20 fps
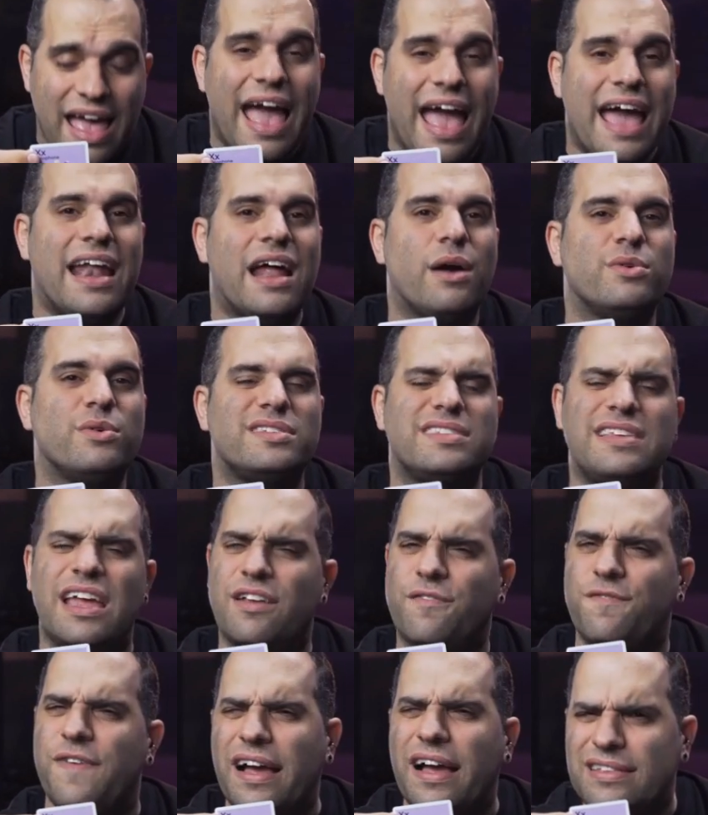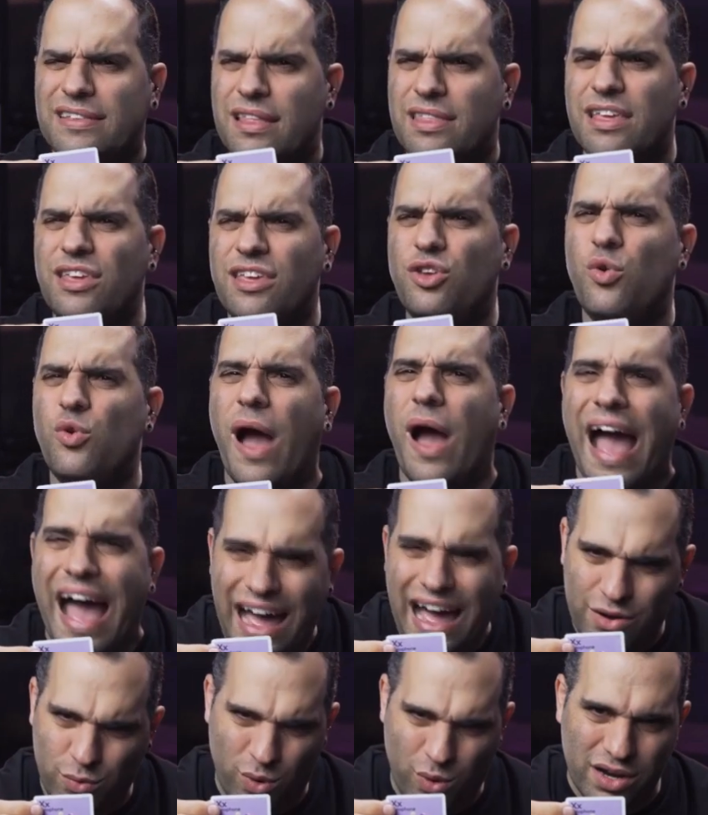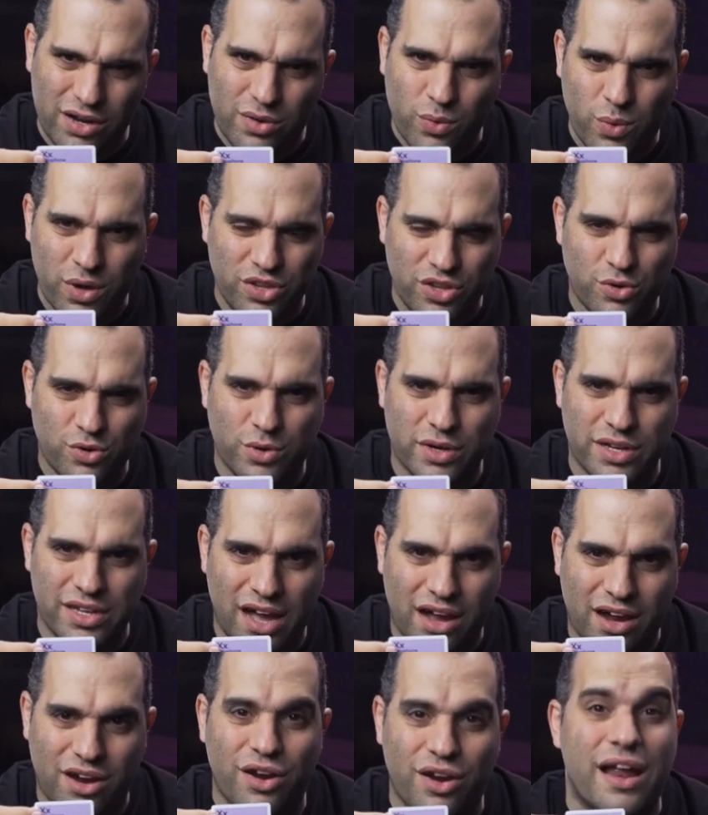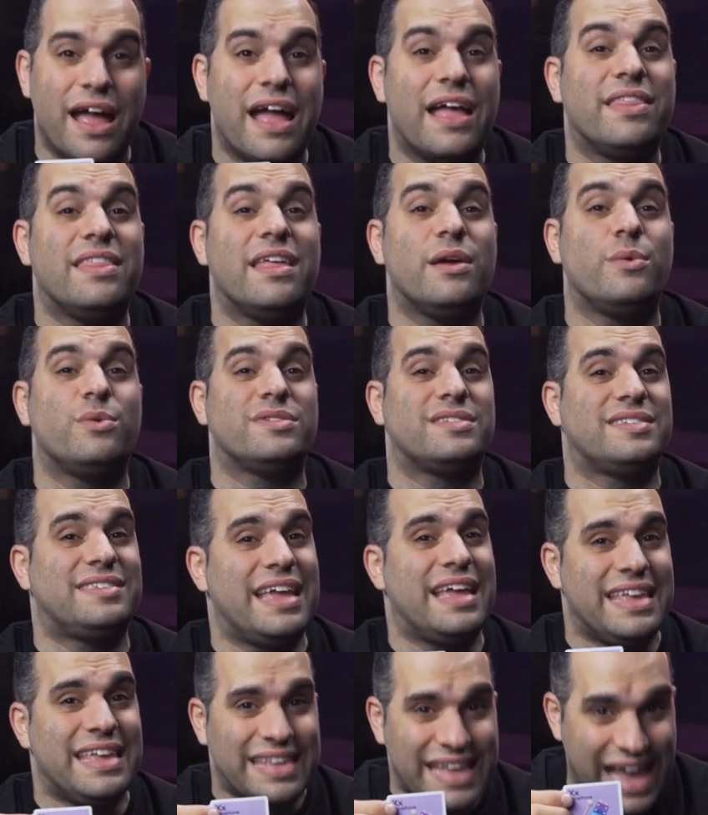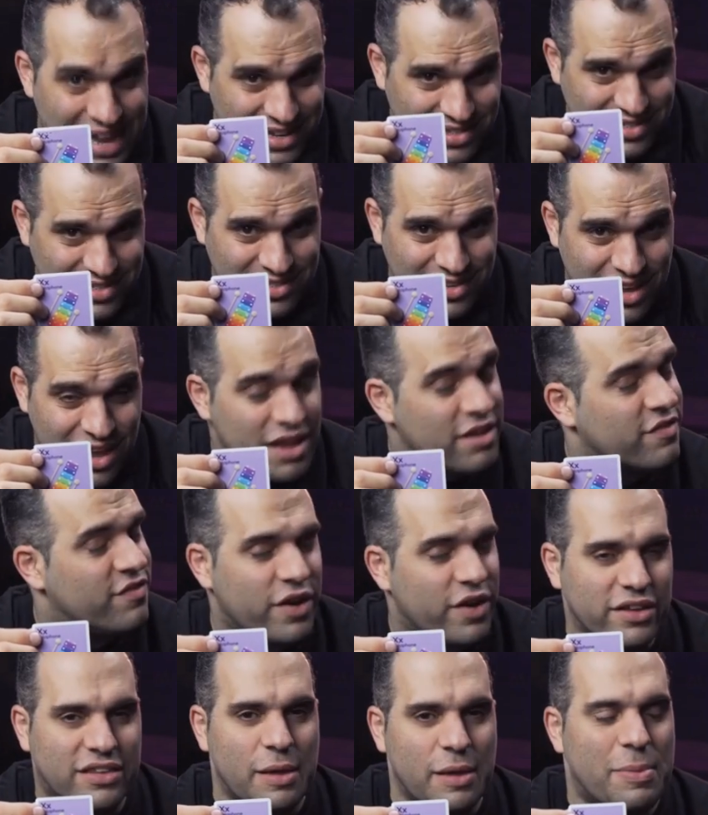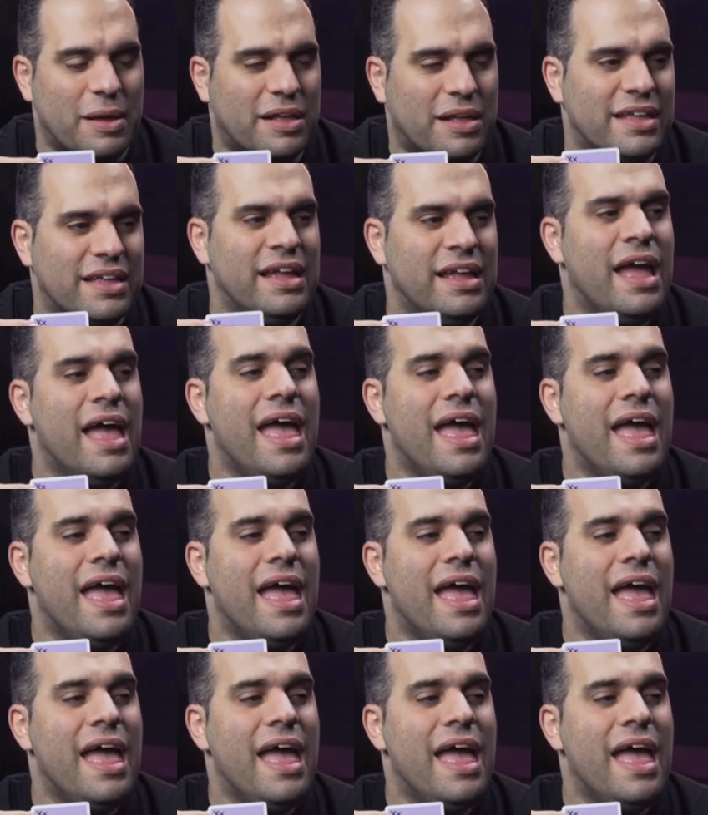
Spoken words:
And I will say, in fact, I think you had one when you were younger. And they will say yes, very typically.